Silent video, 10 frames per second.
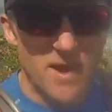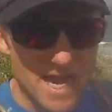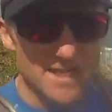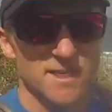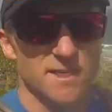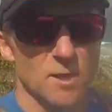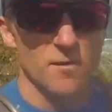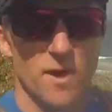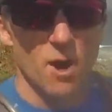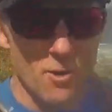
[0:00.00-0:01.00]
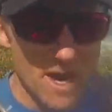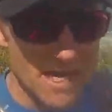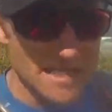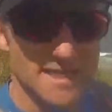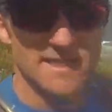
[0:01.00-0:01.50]
pace yourself, go
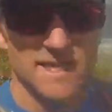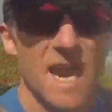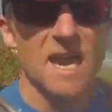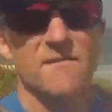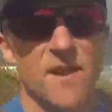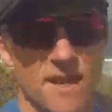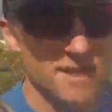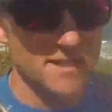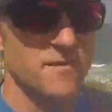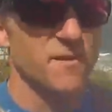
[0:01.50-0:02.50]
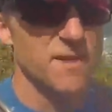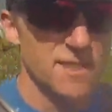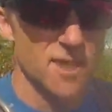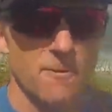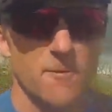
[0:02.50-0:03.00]
easy, save energy for this
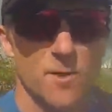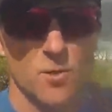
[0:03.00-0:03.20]
time of the